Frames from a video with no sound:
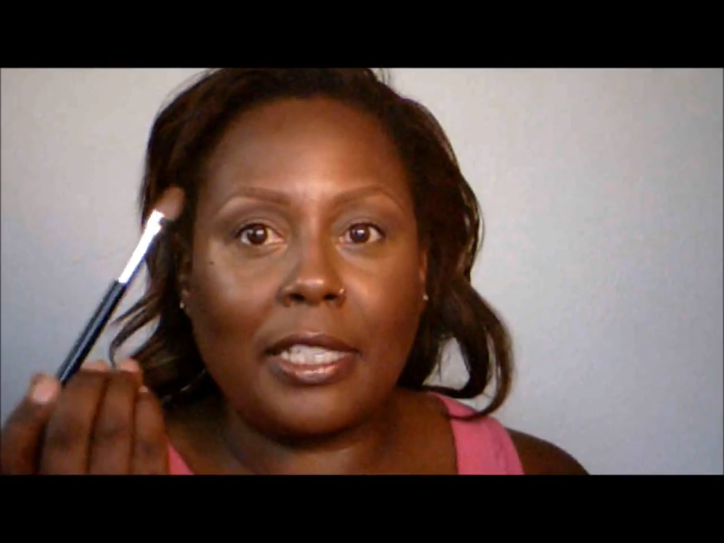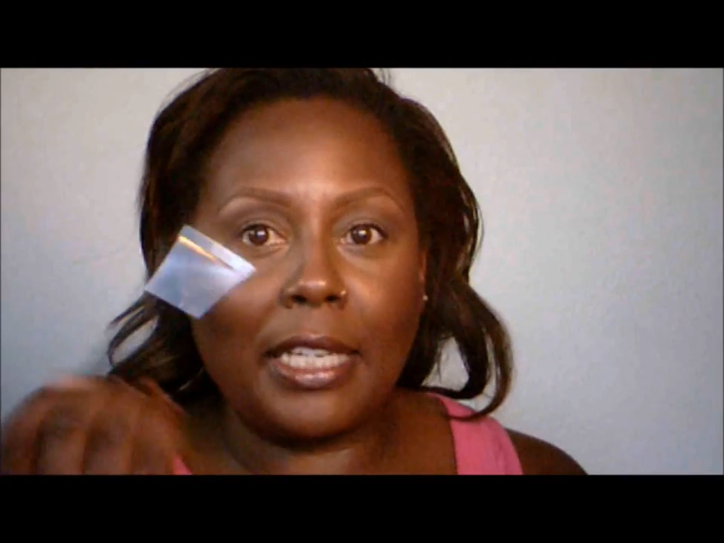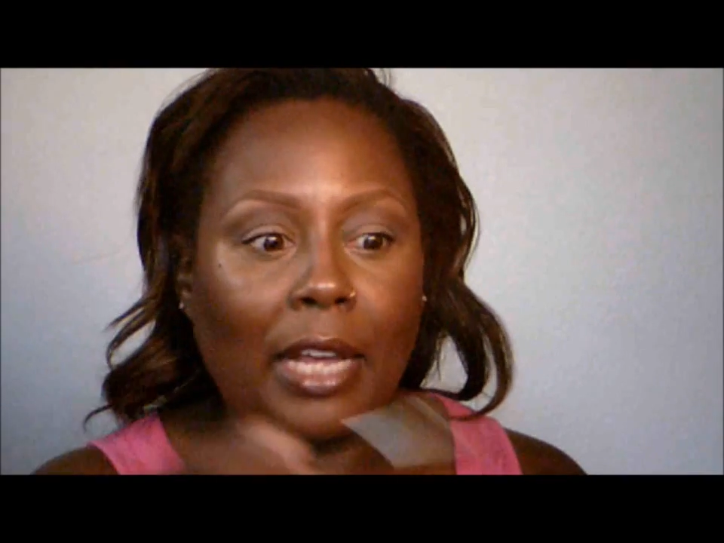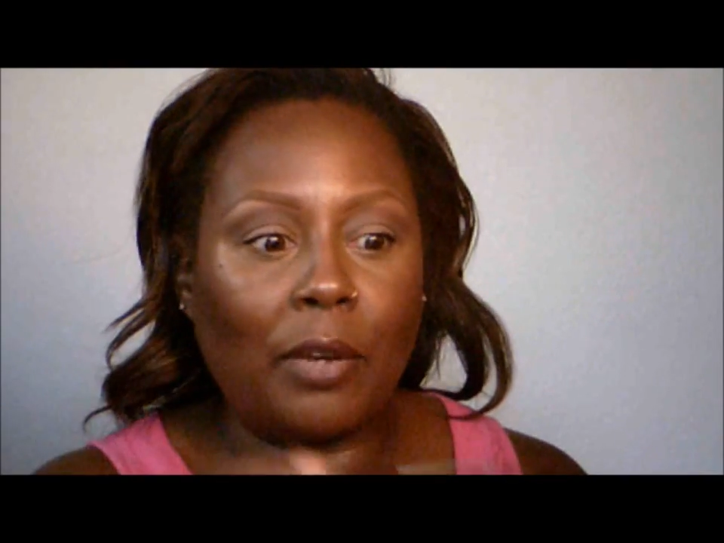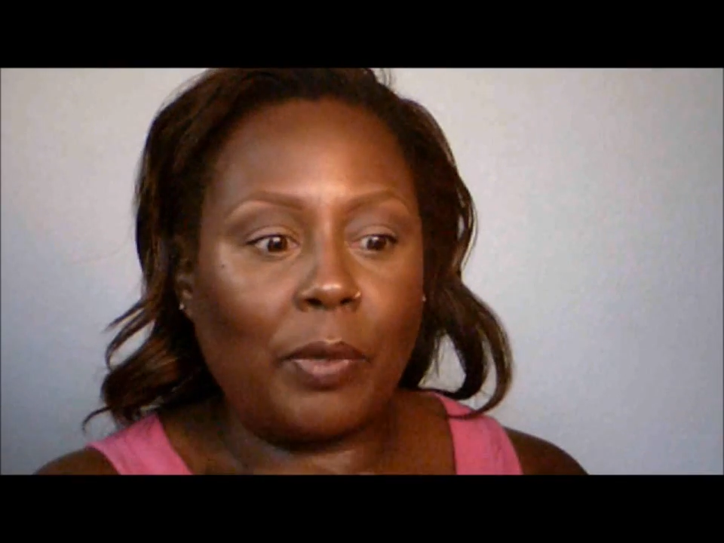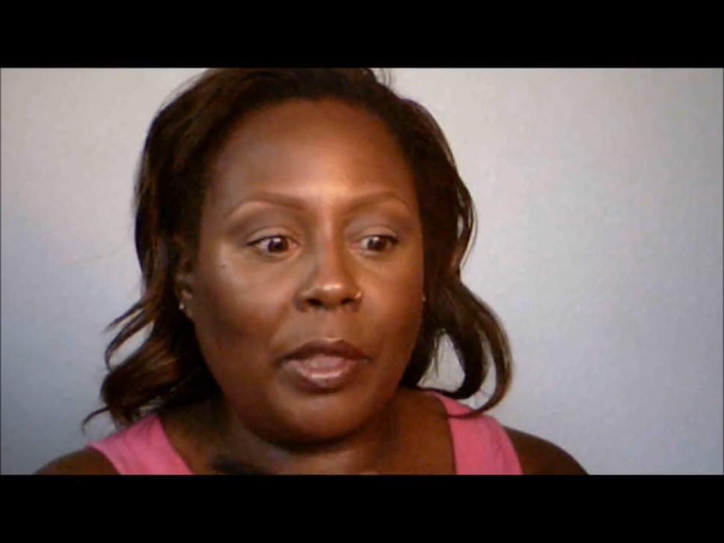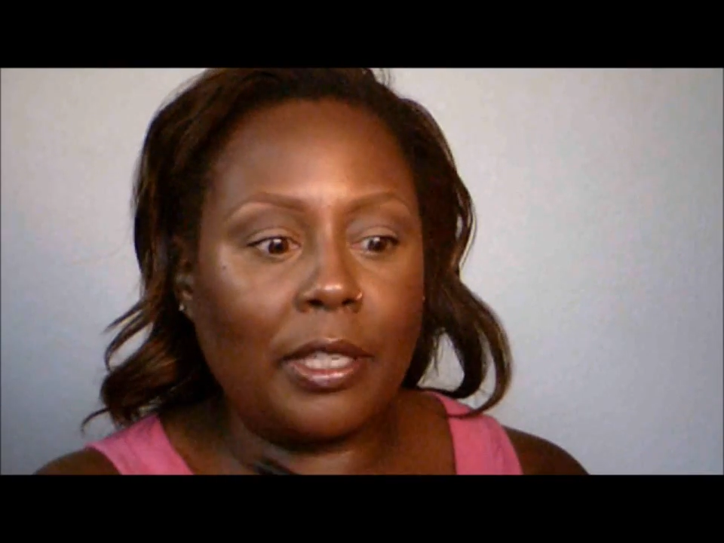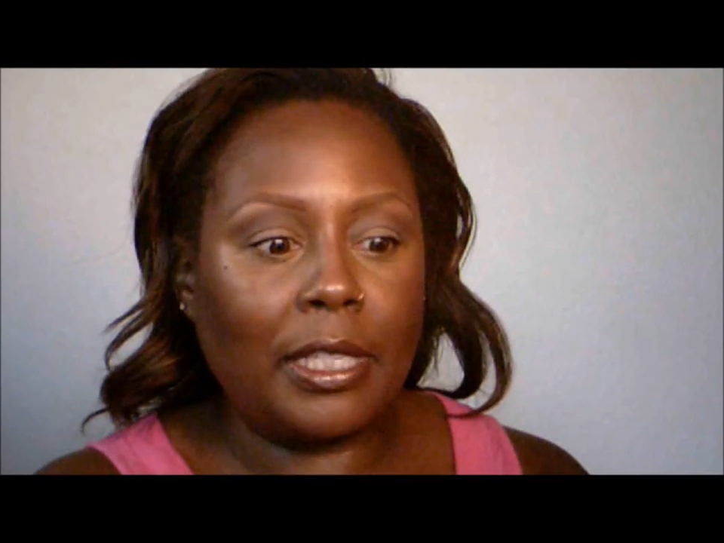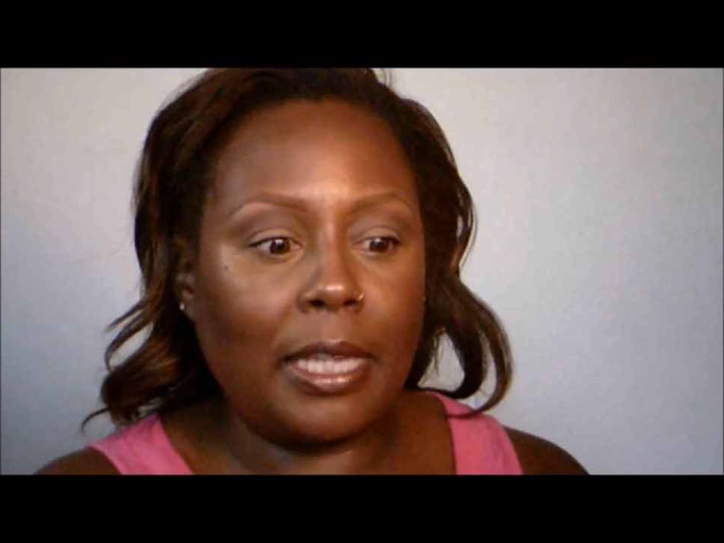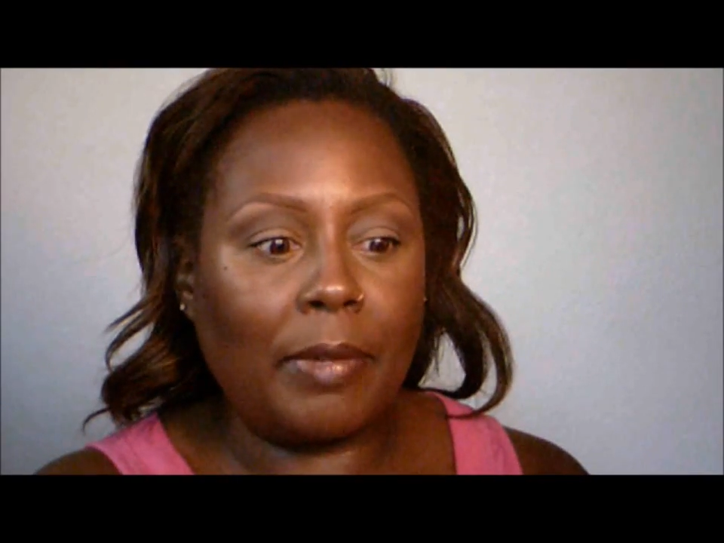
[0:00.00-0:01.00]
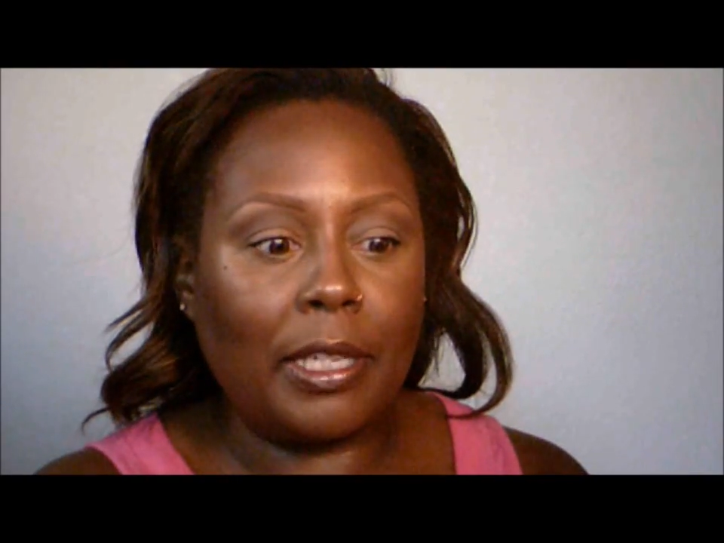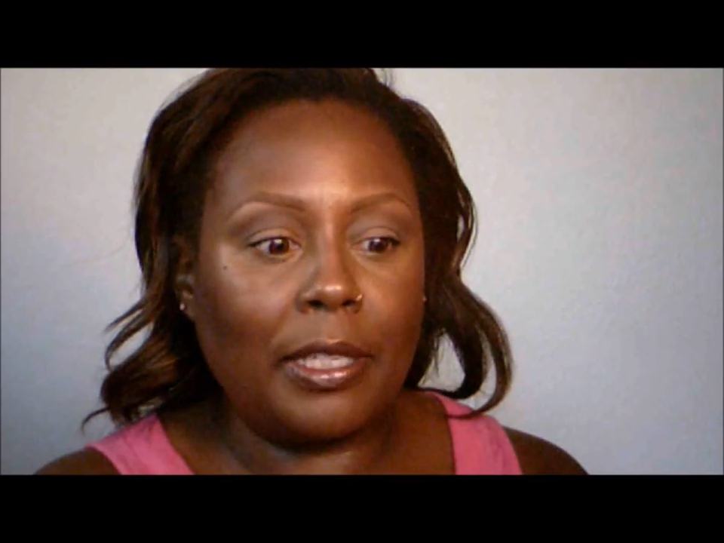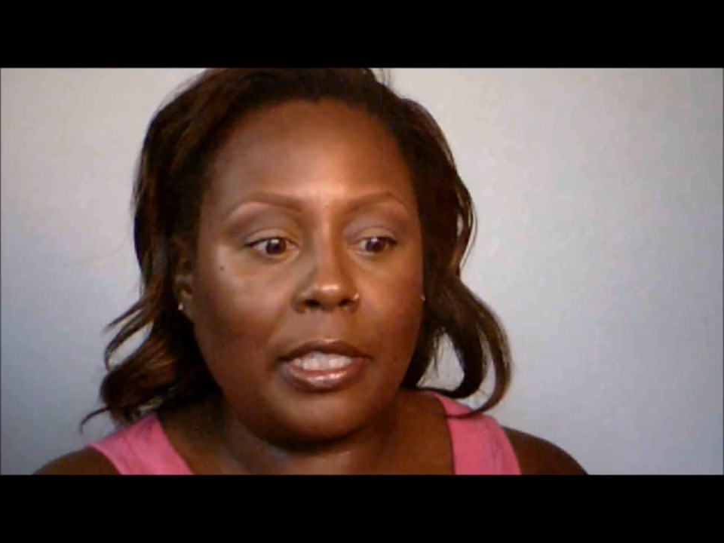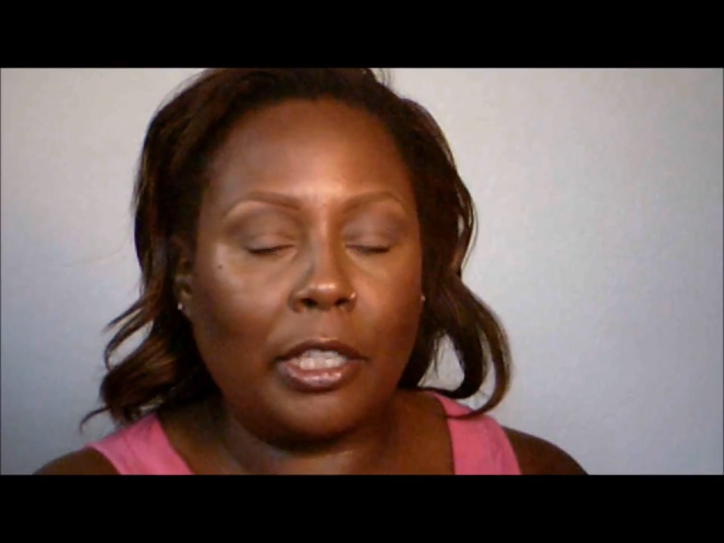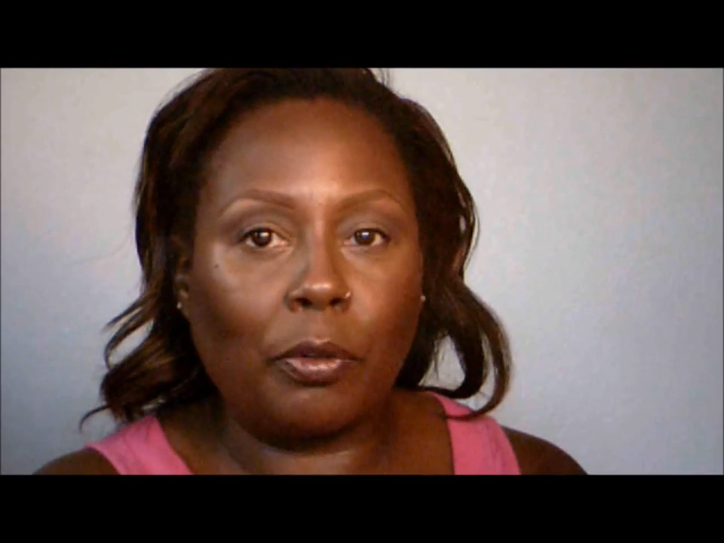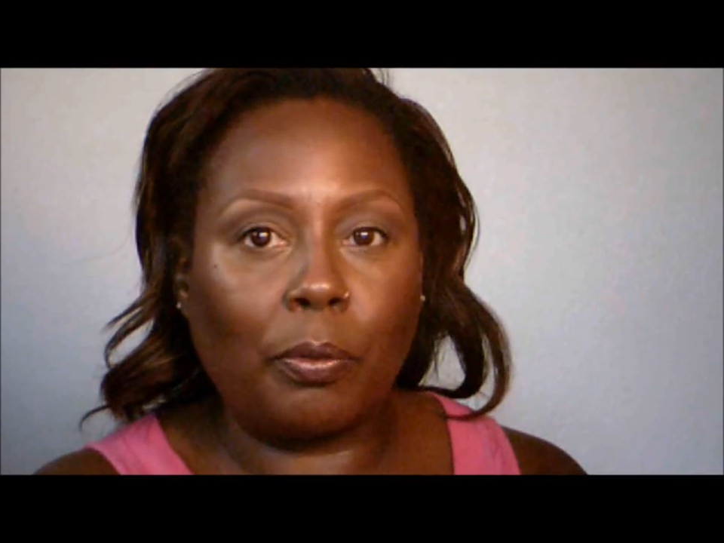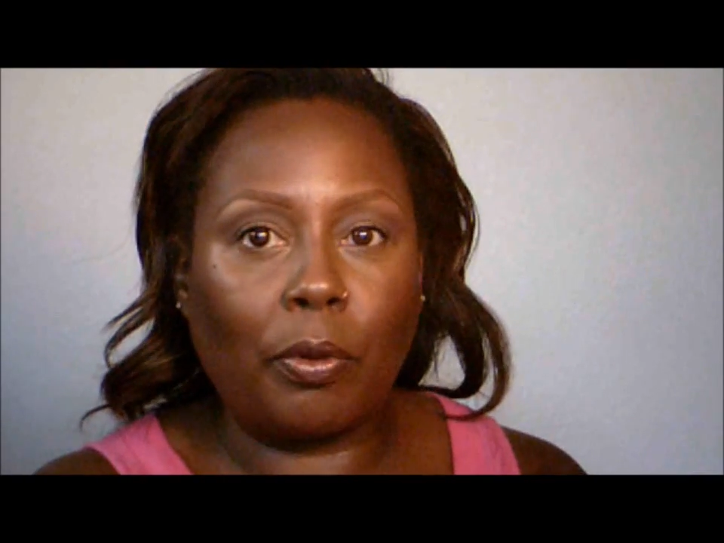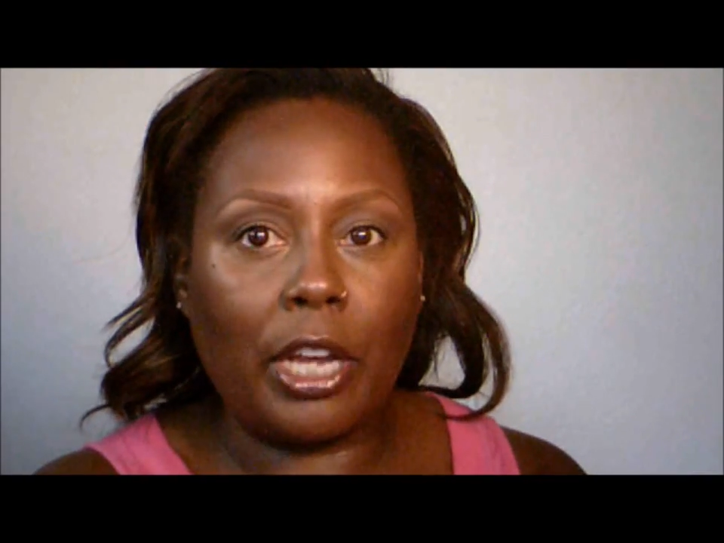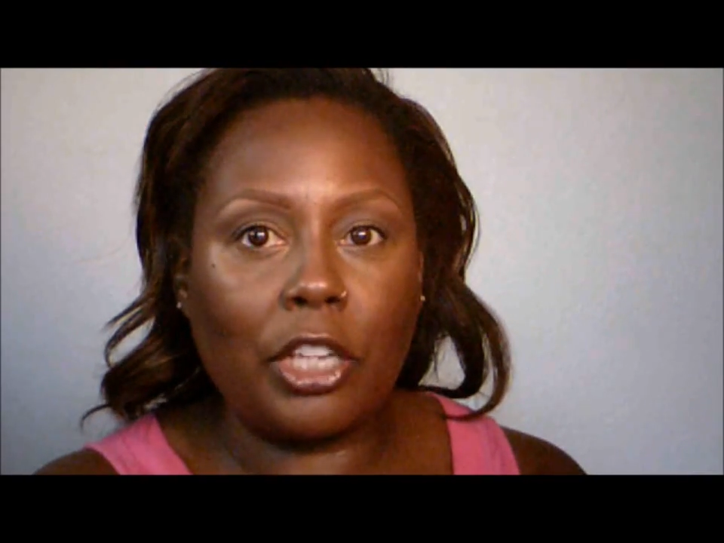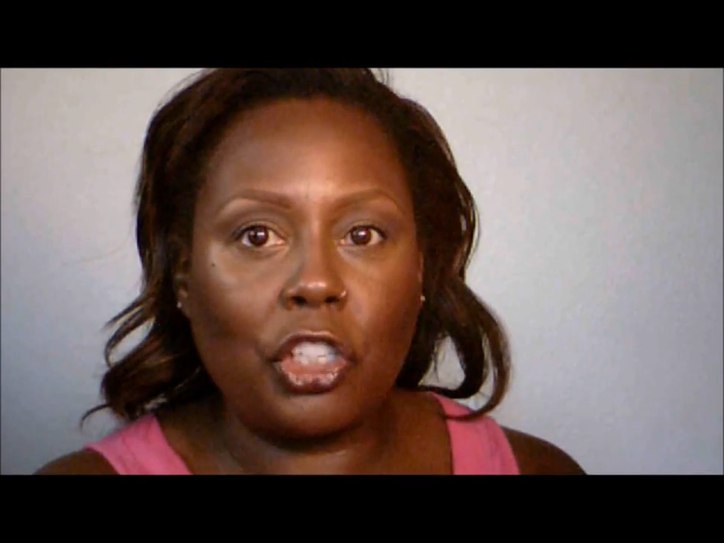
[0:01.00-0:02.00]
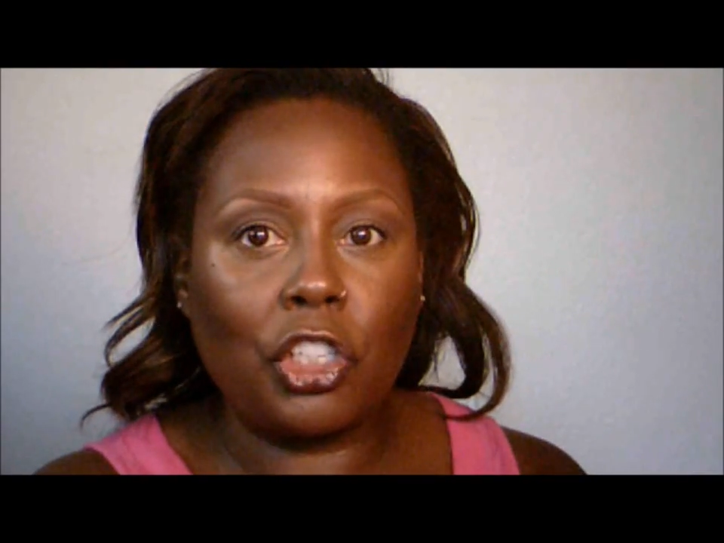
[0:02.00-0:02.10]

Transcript: again with the same concealer brush.